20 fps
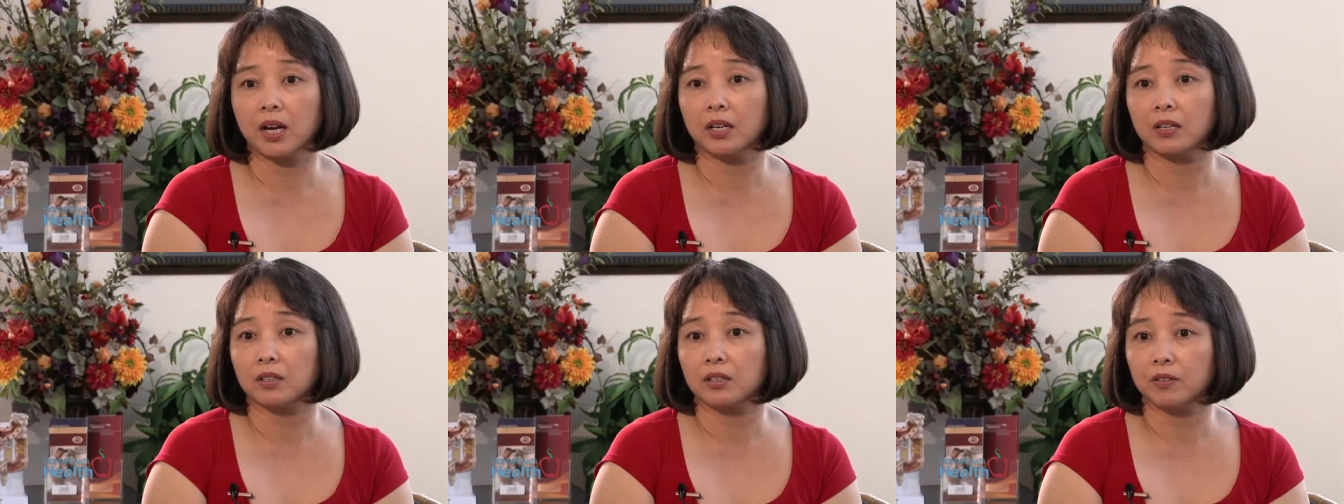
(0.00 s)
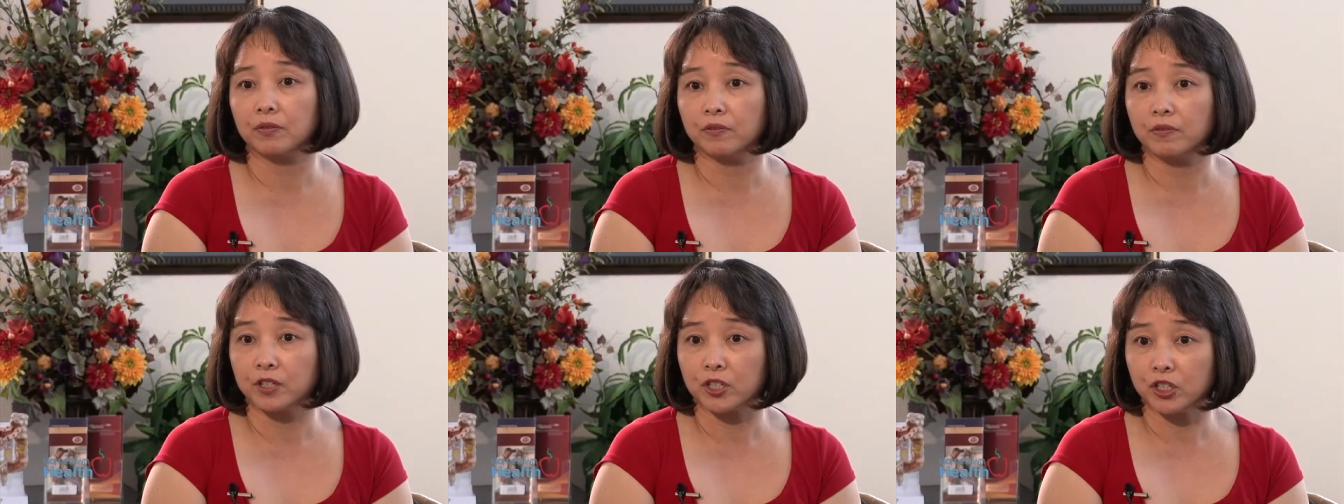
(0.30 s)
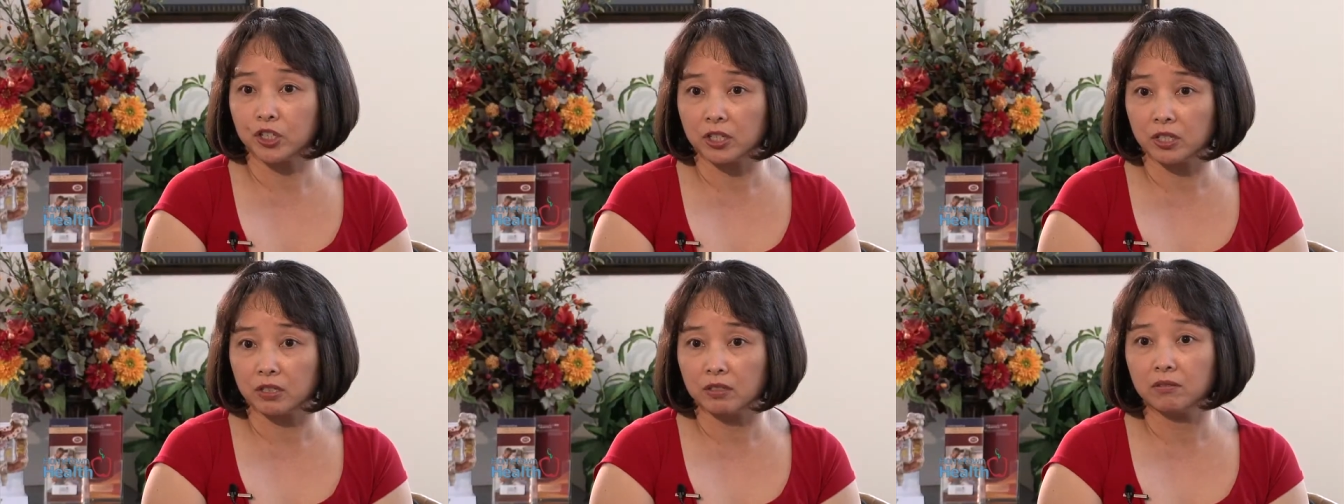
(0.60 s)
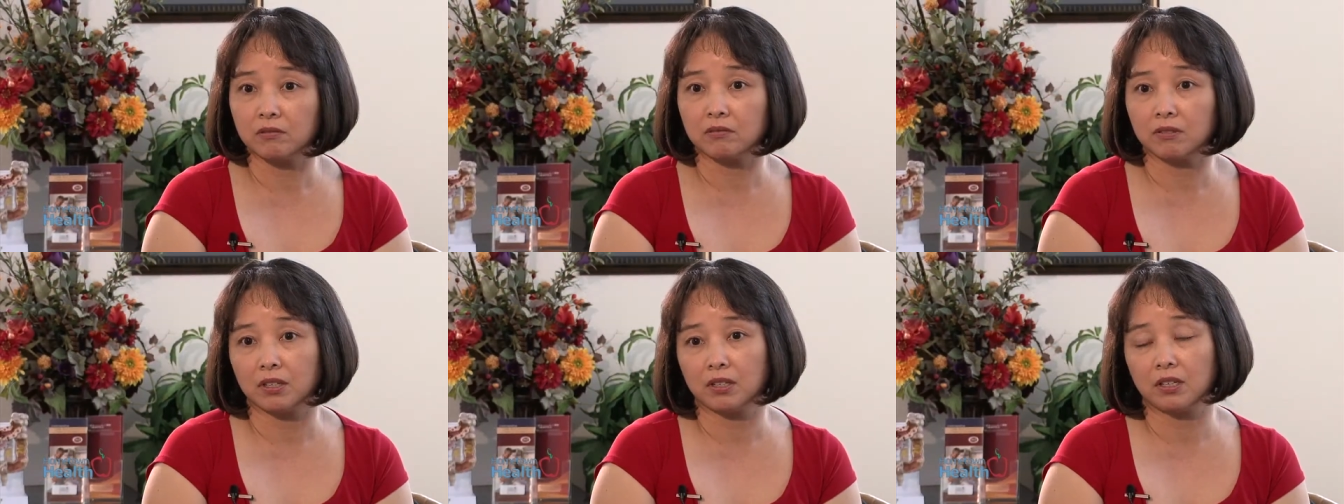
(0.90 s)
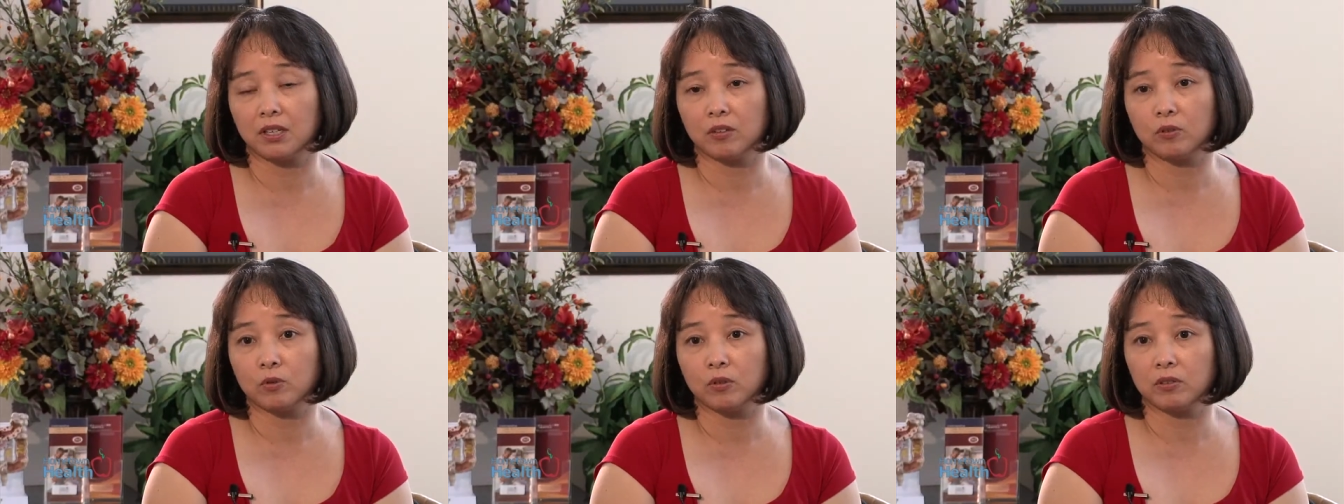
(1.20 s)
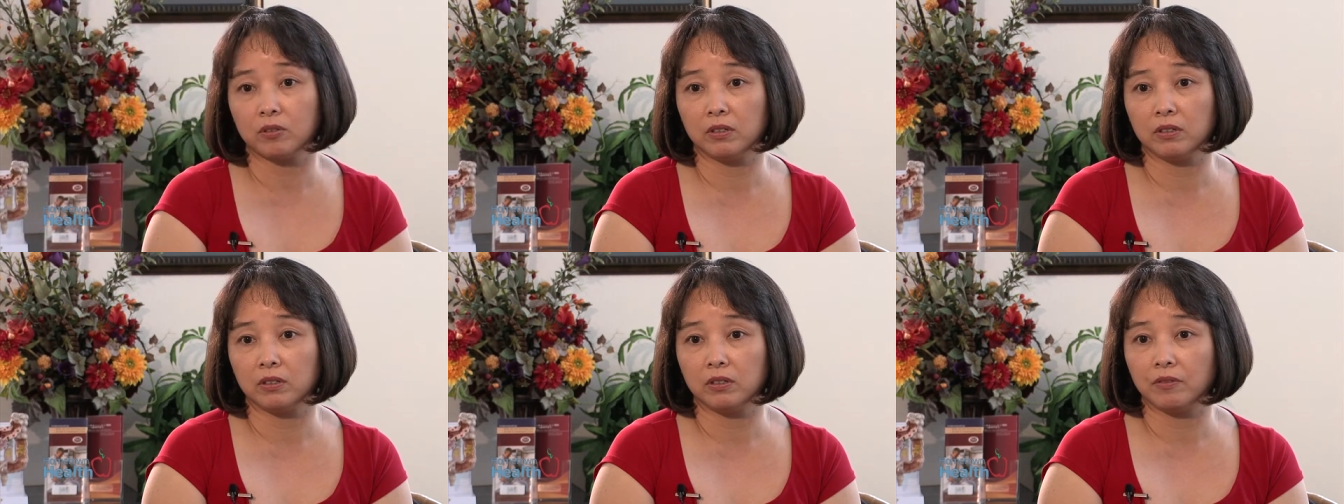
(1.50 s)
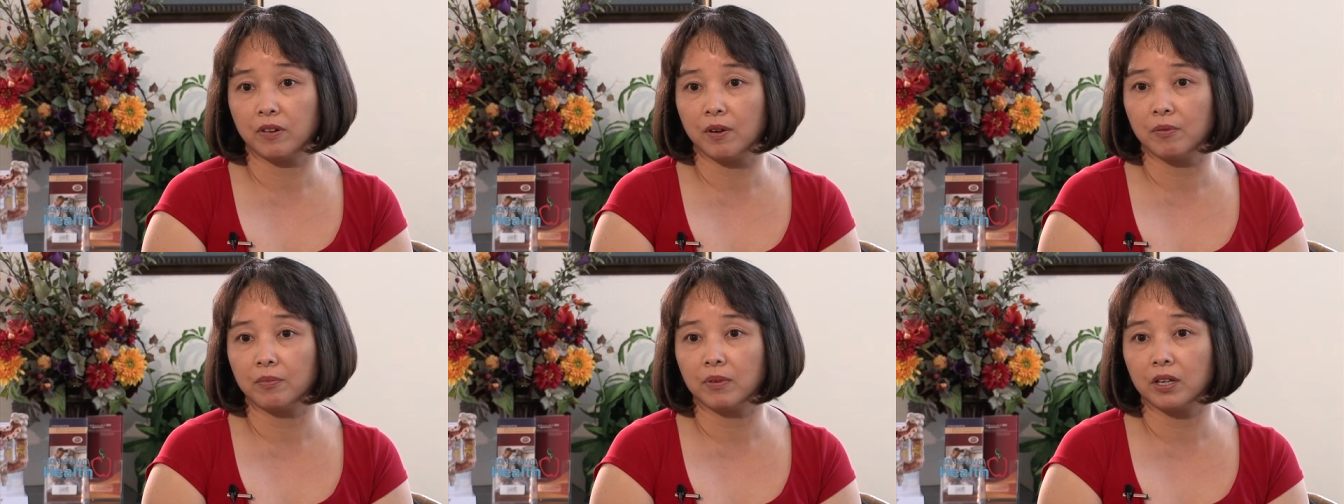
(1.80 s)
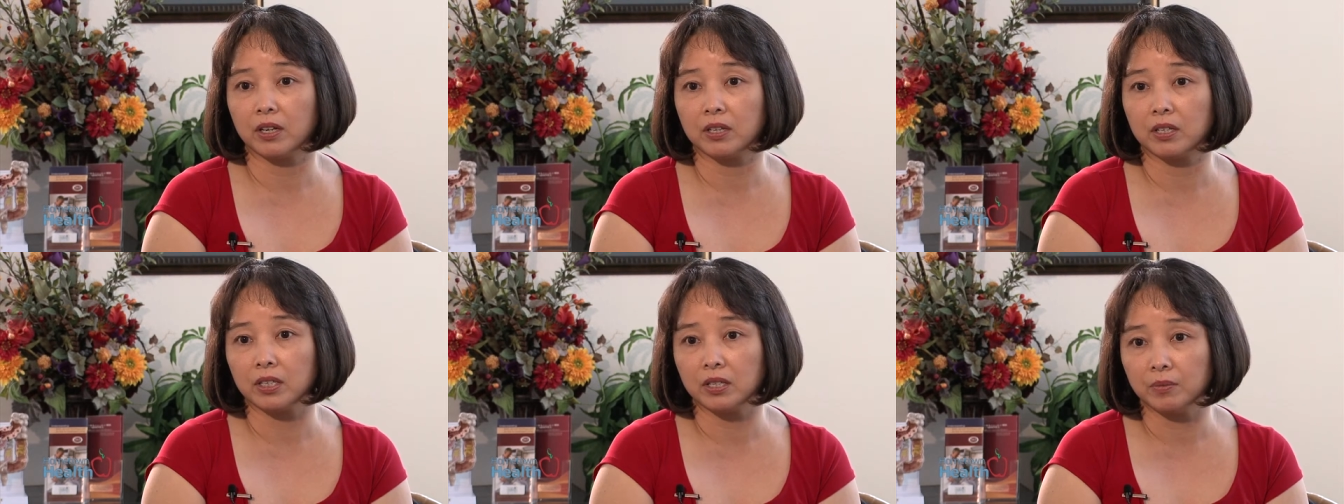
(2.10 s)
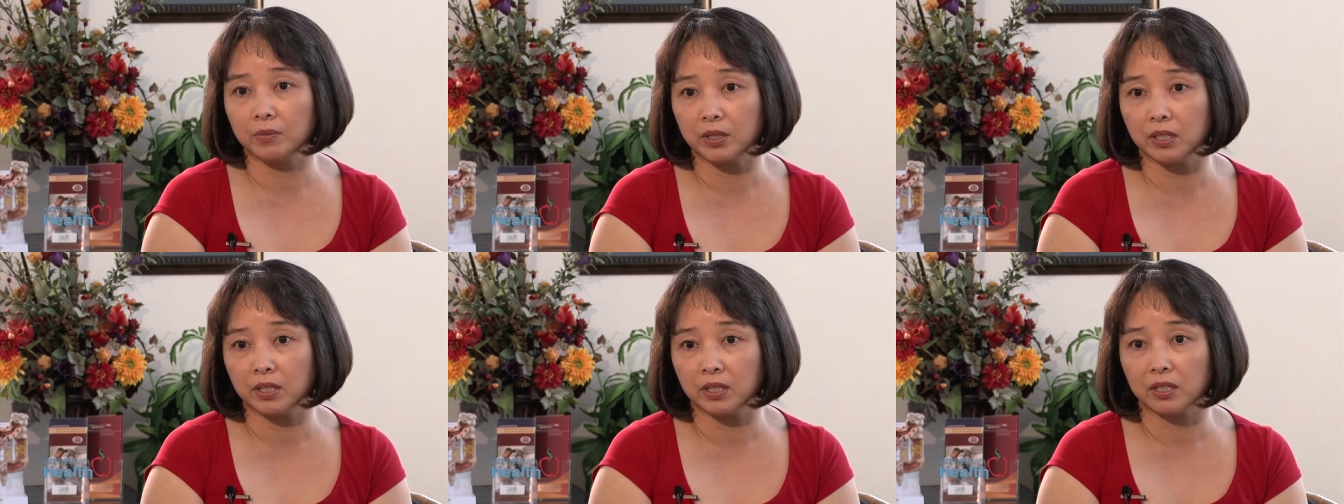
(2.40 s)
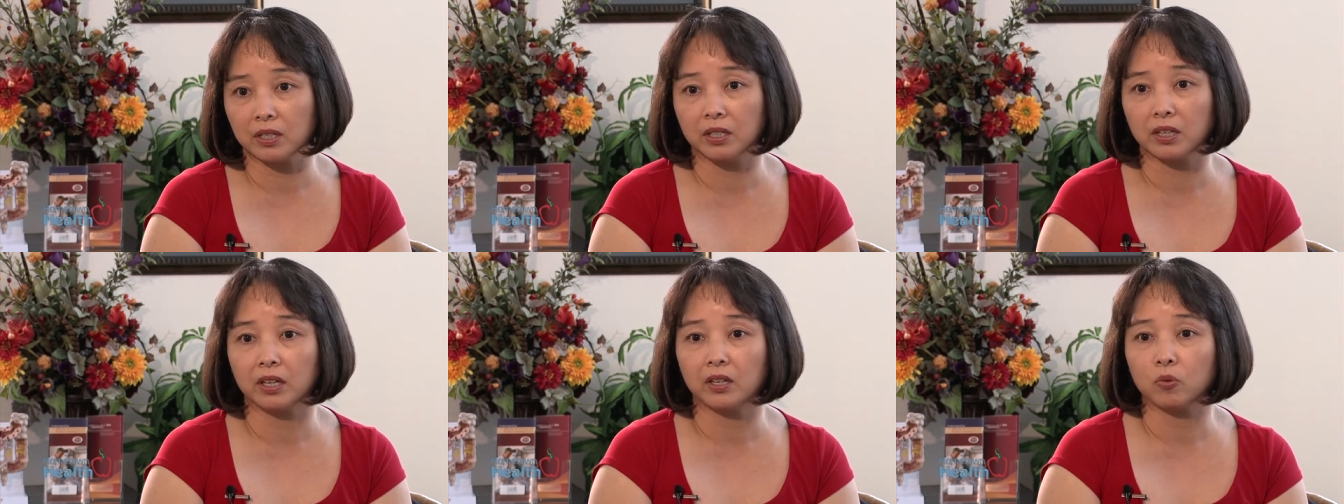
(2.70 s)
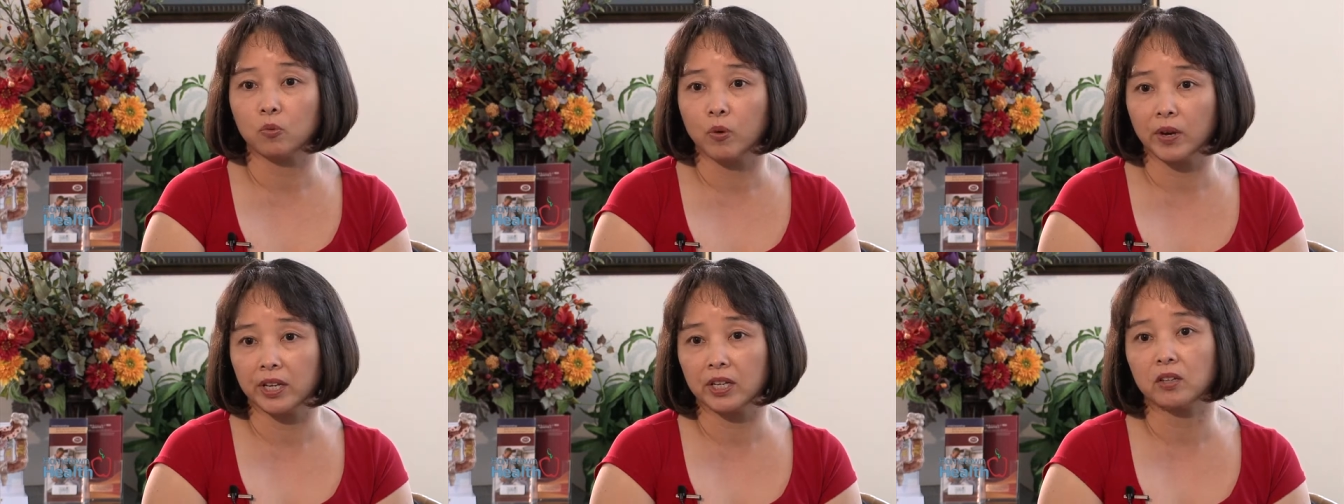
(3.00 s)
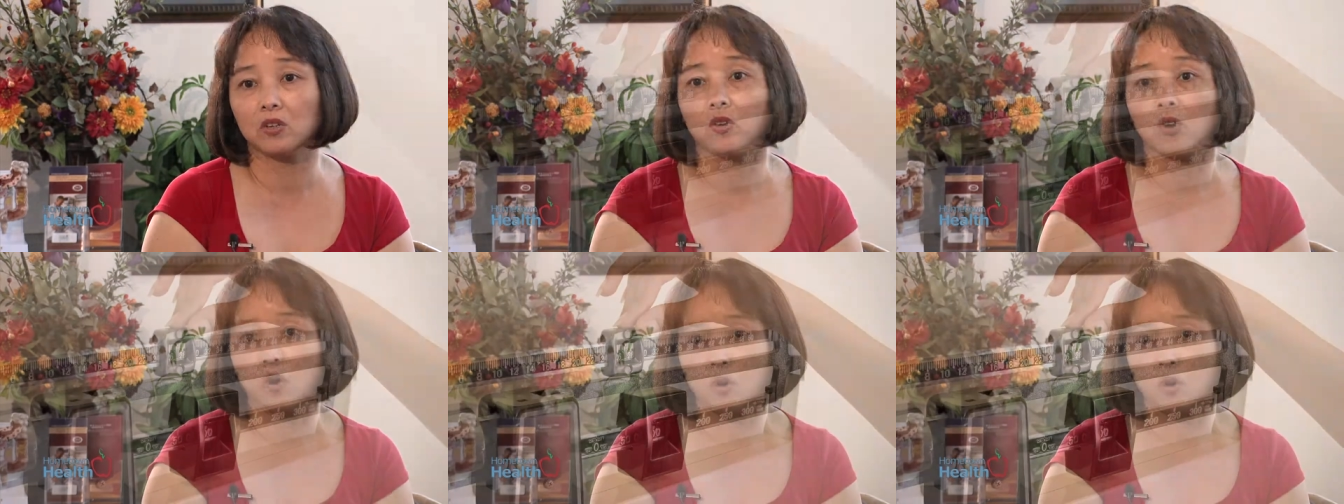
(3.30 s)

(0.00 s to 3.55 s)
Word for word: iron deficient, and they will develop anemia and weight